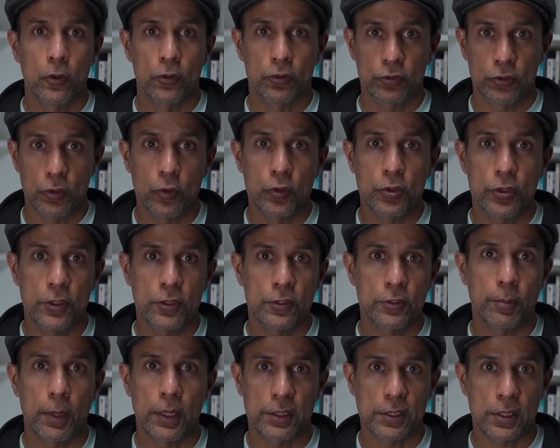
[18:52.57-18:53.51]
solution
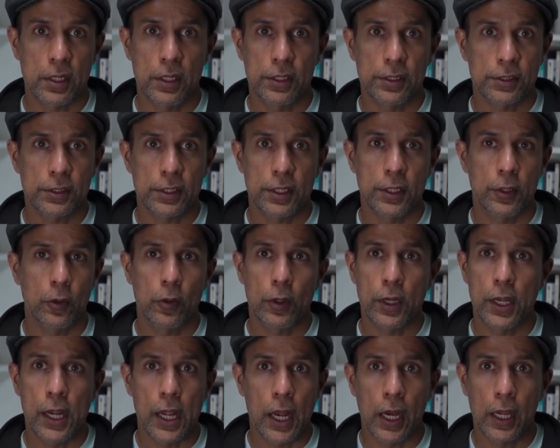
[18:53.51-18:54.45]
specialists,
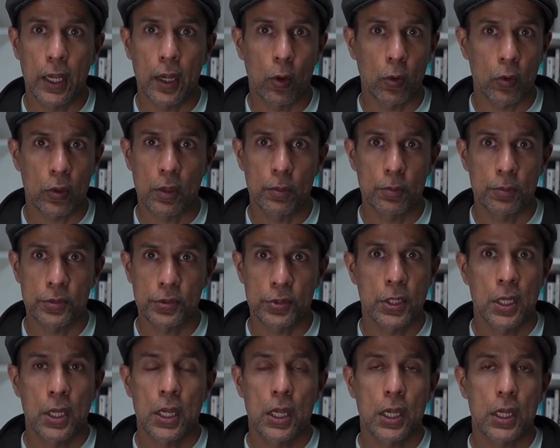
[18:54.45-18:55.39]
AI
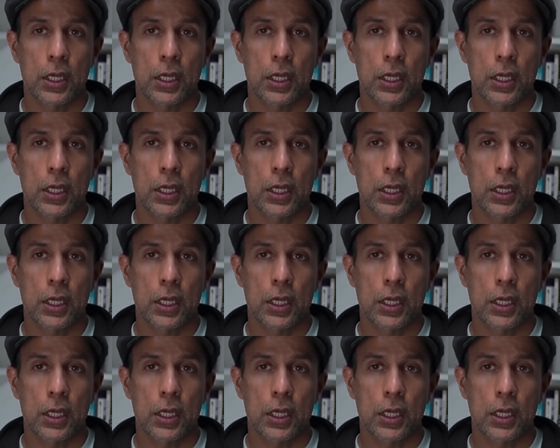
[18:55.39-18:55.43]
outcomes,